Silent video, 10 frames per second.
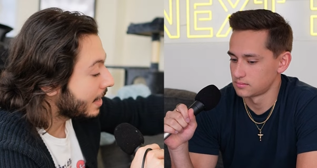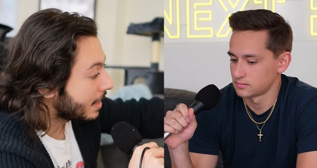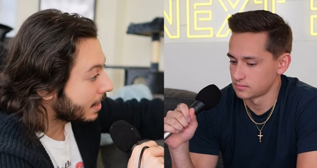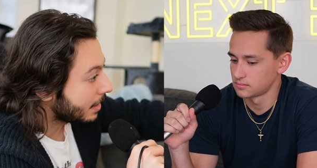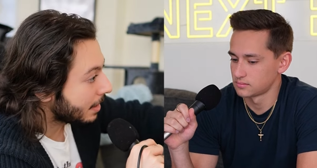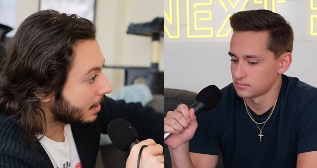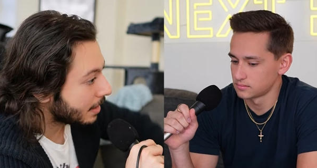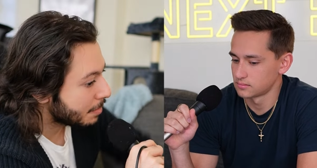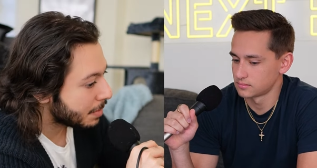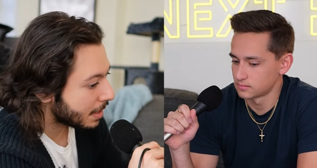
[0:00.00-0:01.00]
Speaker 1: And then uh,
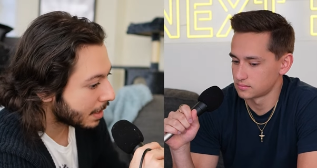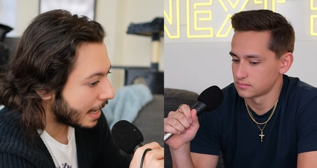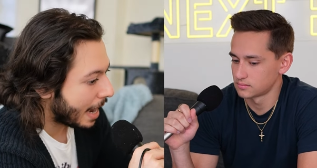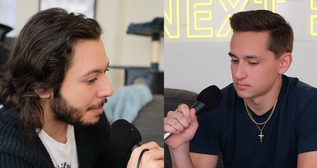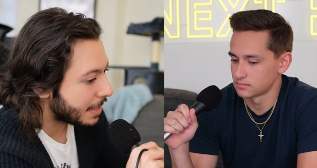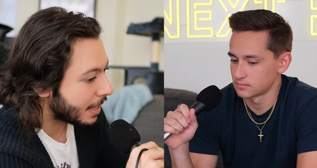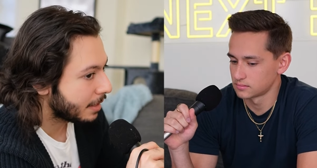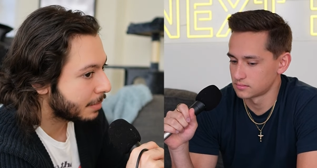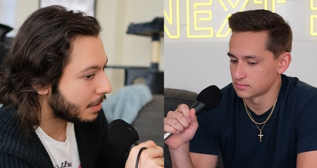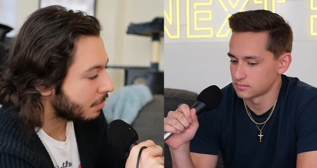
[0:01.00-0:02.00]
it can be a common
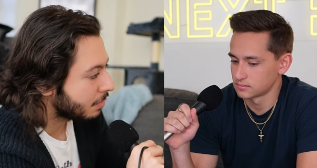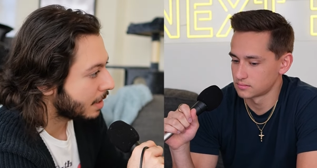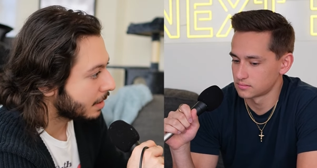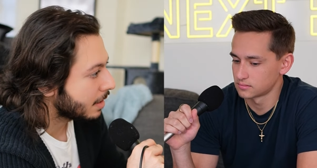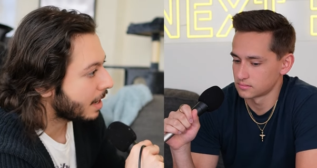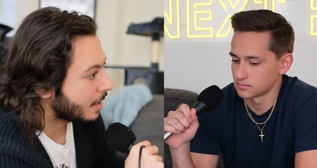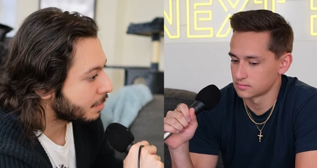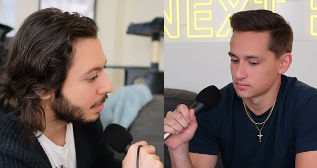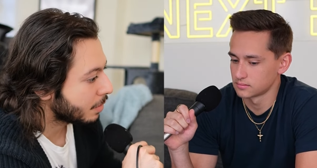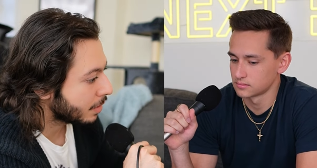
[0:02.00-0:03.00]
item that you find in a
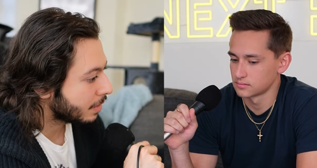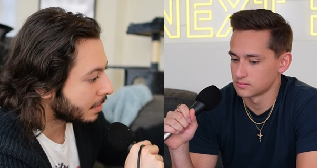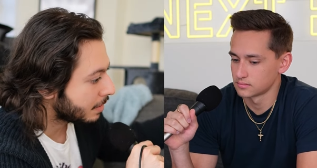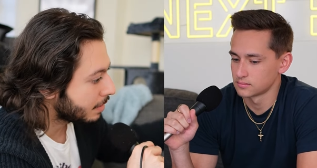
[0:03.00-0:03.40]
hospital or even